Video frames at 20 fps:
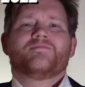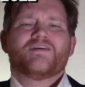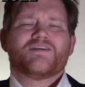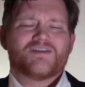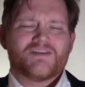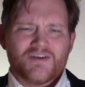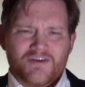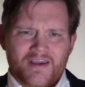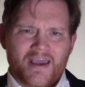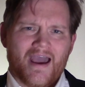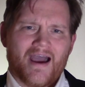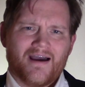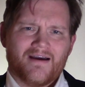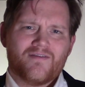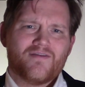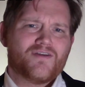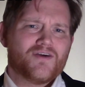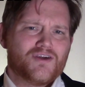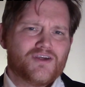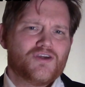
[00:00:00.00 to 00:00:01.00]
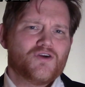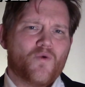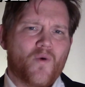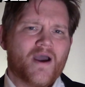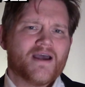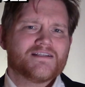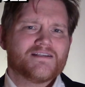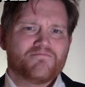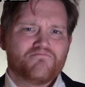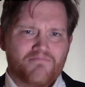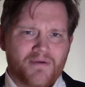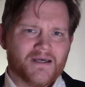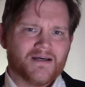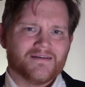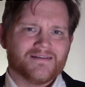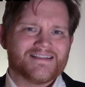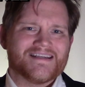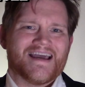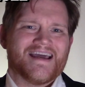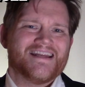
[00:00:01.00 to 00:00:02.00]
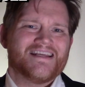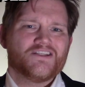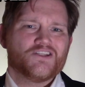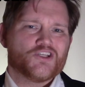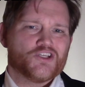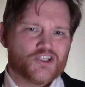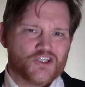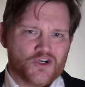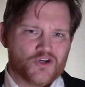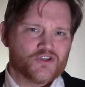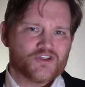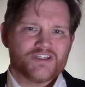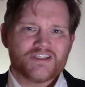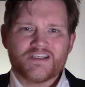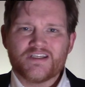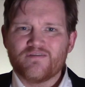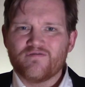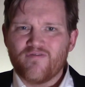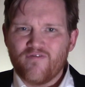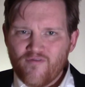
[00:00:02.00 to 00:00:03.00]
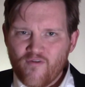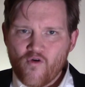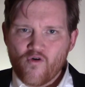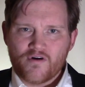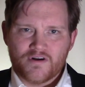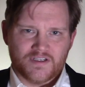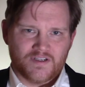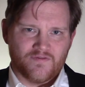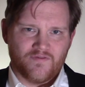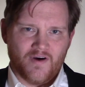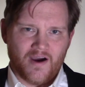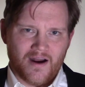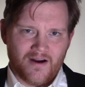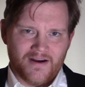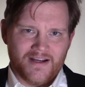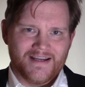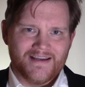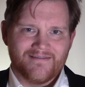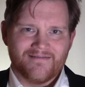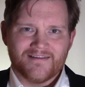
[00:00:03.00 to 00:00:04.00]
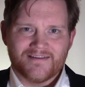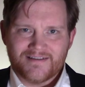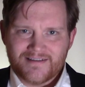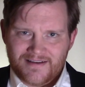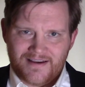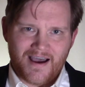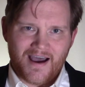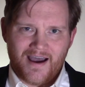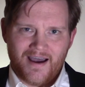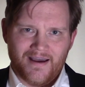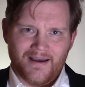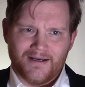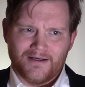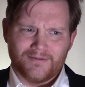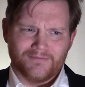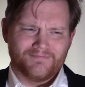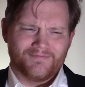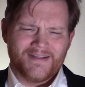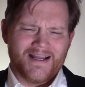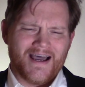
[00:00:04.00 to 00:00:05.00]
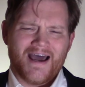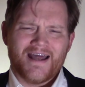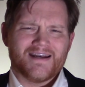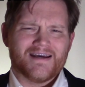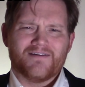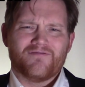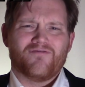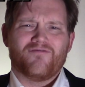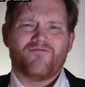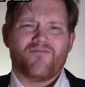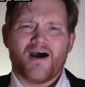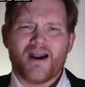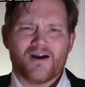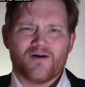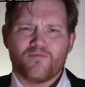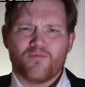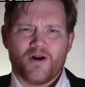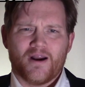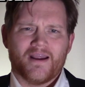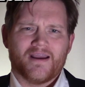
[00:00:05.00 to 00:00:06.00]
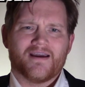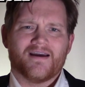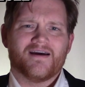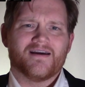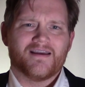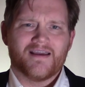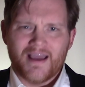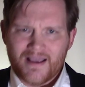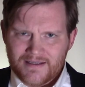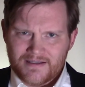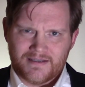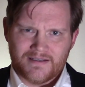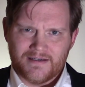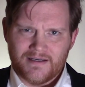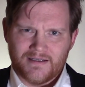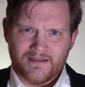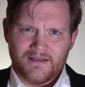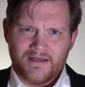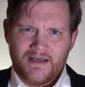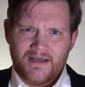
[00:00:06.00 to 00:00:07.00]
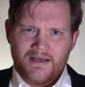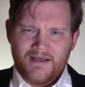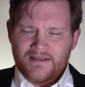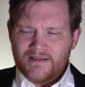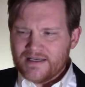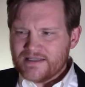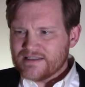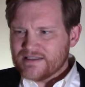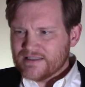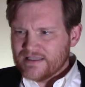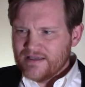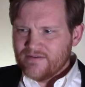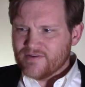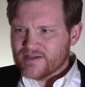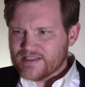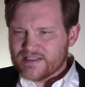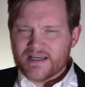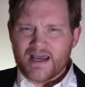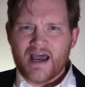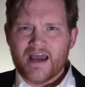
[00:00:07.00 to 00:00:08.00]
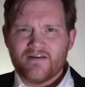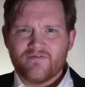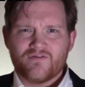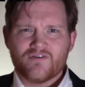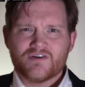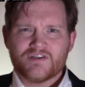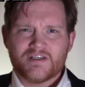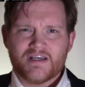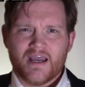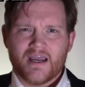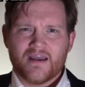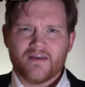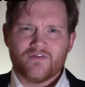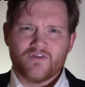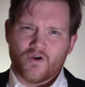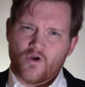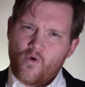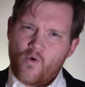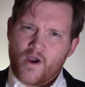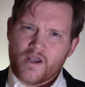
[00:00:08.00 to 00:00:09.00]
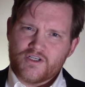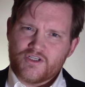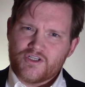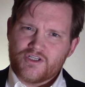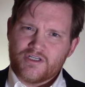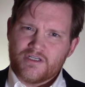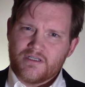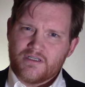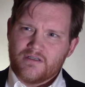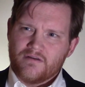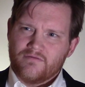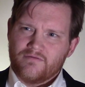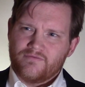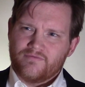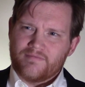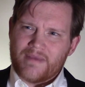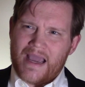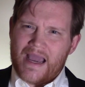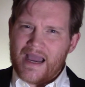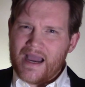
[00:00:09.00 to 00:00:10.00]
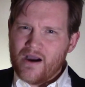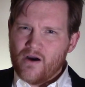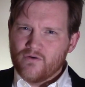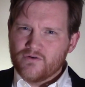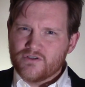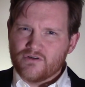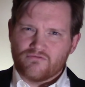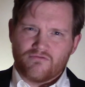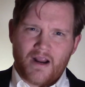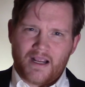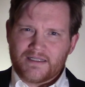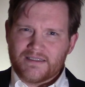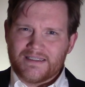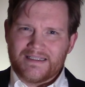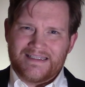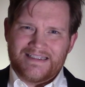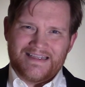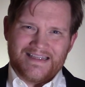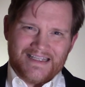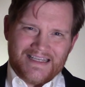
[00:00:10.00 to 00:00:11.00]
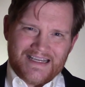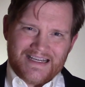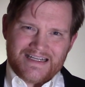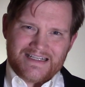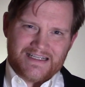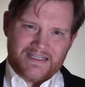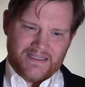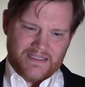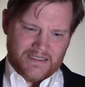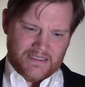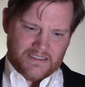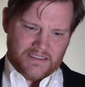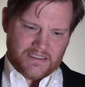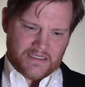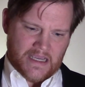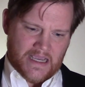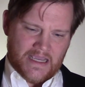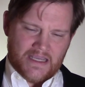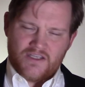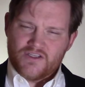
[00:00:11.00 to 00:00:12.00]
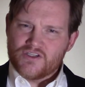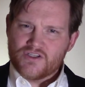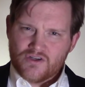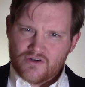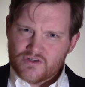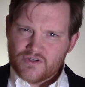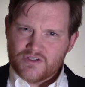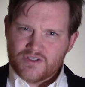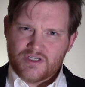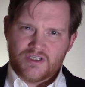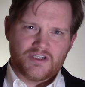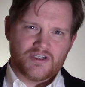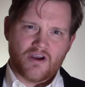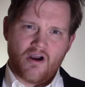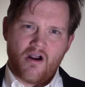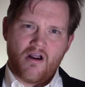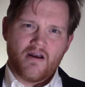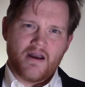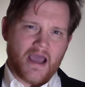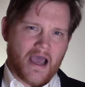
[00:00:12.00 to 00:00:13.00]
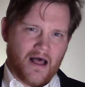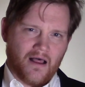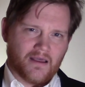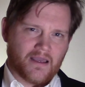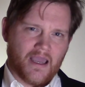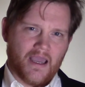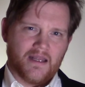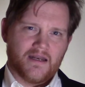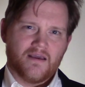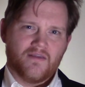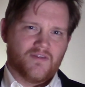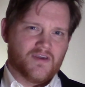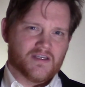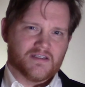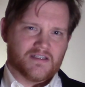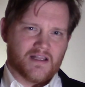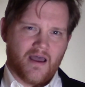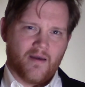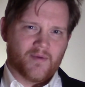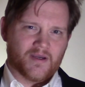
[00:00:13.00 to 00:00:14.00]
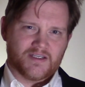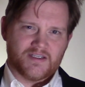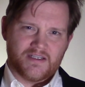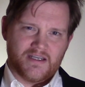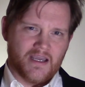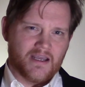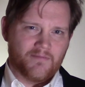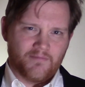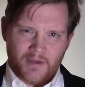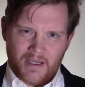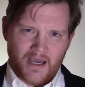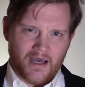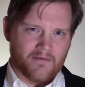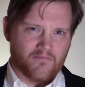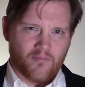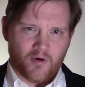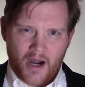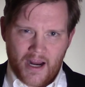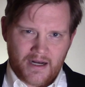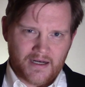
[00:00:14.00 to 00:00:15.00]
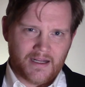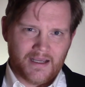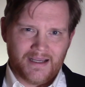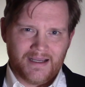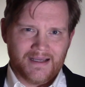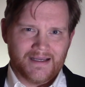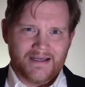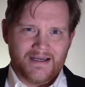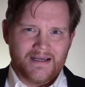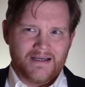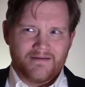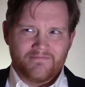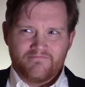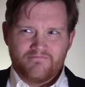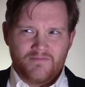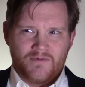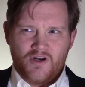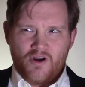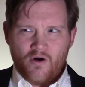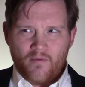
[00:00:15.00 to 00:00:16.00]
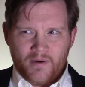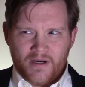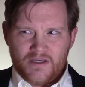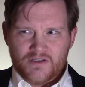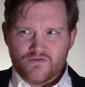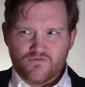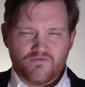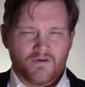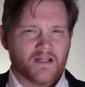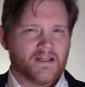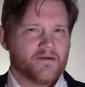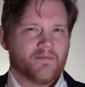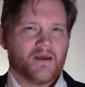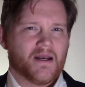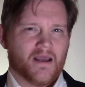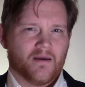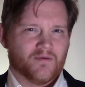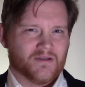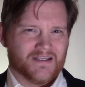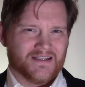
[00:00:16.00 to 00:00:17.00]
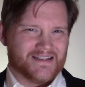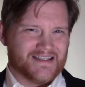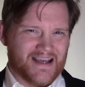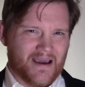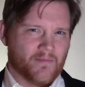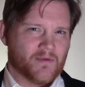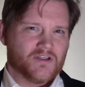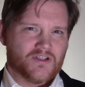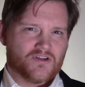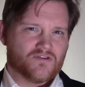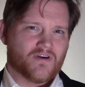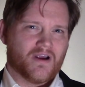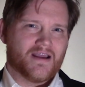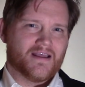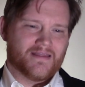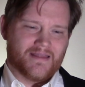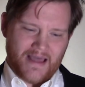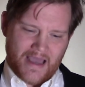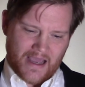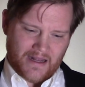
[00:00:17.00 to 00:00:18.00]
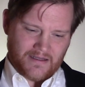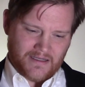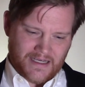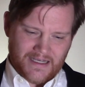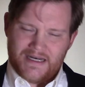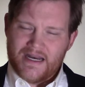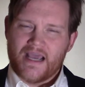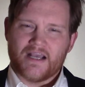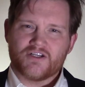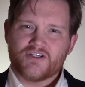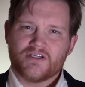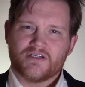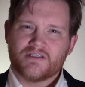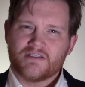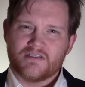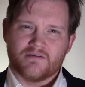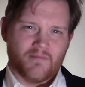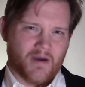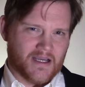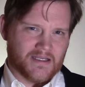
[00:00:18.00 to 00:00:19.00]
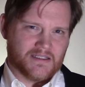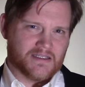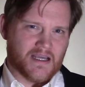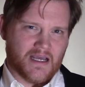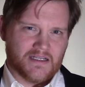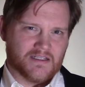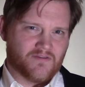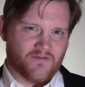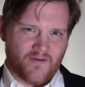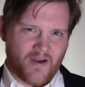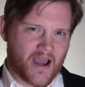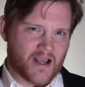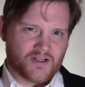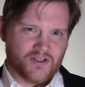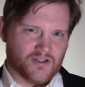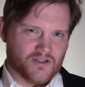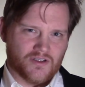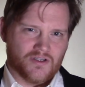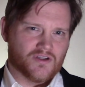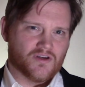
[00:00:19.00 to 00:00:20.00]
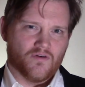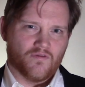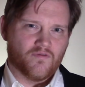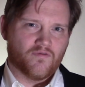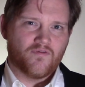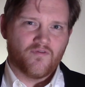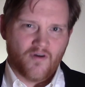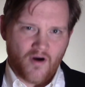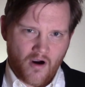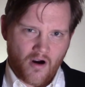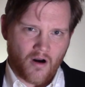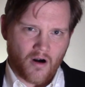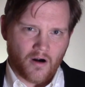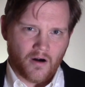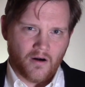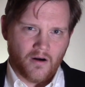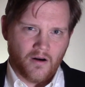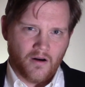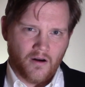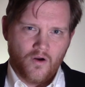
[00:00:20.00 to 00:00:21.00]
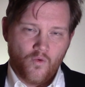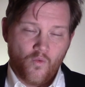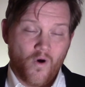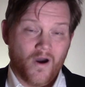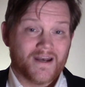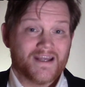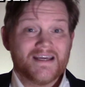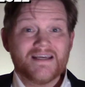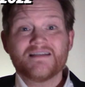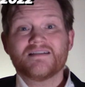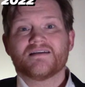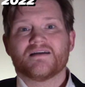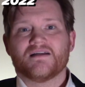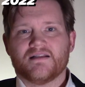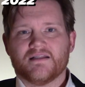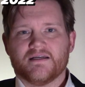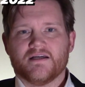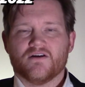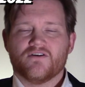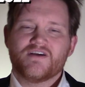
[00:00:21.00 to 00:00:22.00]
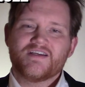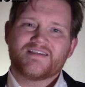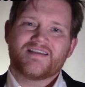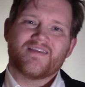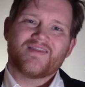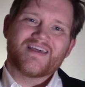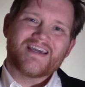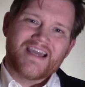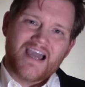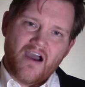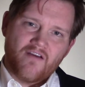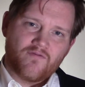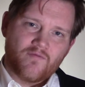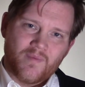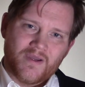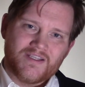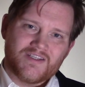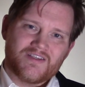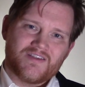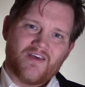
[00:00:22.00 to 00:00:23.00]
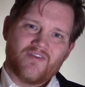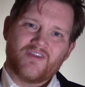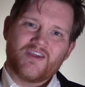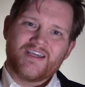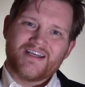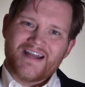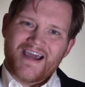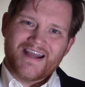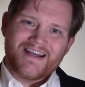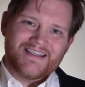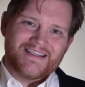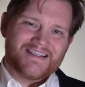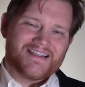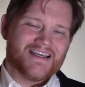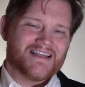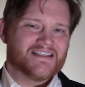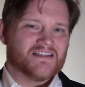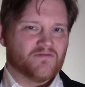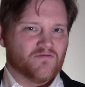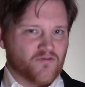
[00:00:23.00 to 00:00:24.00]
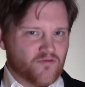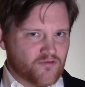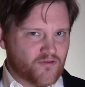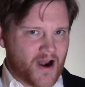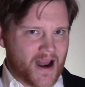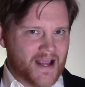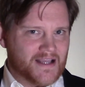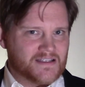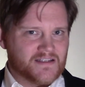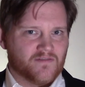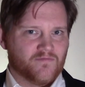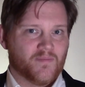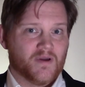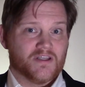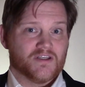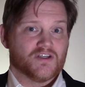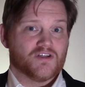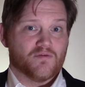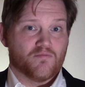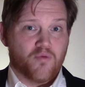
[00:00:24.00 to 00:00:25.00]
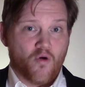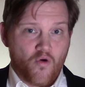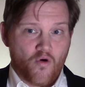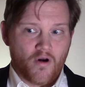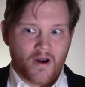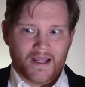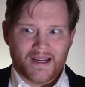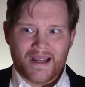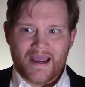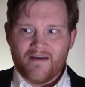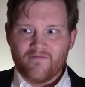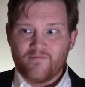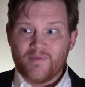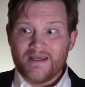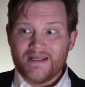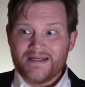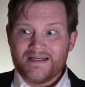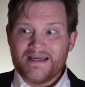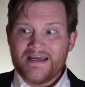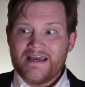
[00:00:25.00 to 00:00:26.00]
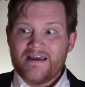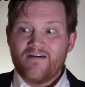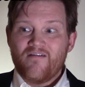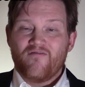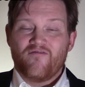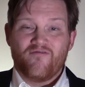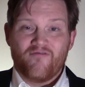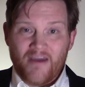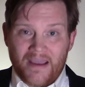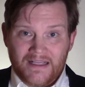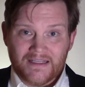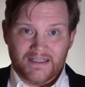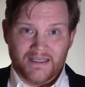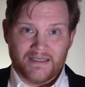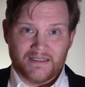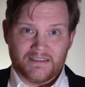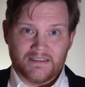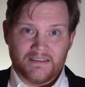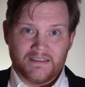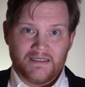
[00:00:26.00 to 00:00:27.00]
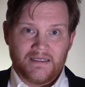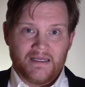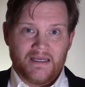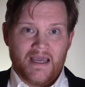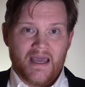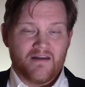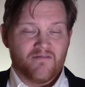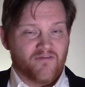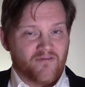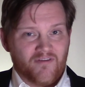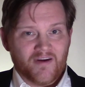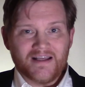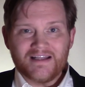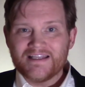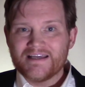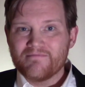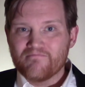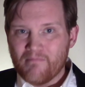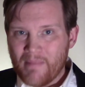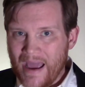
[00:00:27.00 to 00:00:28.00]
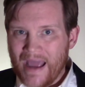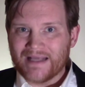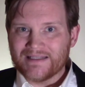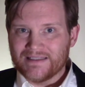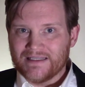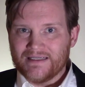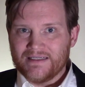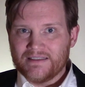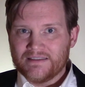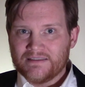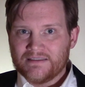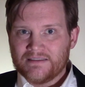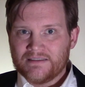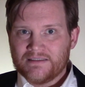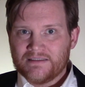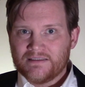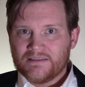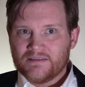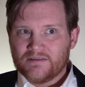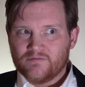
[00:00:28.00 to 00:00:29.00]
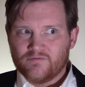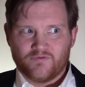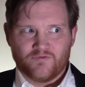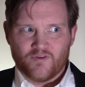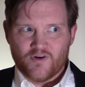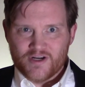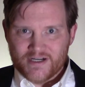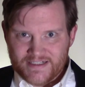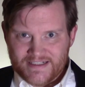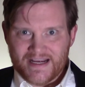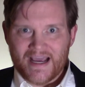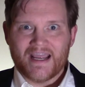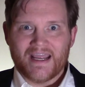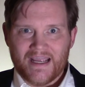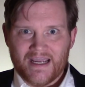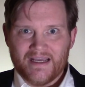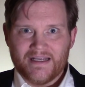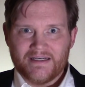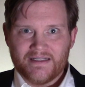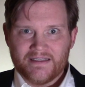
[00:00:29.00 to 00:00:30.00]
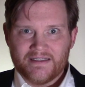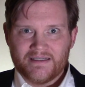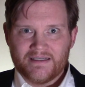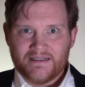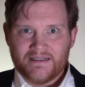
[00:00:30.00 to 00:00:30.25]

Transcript: So yeah, the U.S. built an insurgency forest fire in the Sahel, not a firebreak against it. Let's leave aside for a second the question of how directly linked these insurgencies are to Al-Qaeda and the Islamic State beyond branding. Nobody's really been able to demonstrate that connection to my satisfaction so far. What is clear is that the governments that the United States and France have been supporting have been failing, and failing badly, for a decade.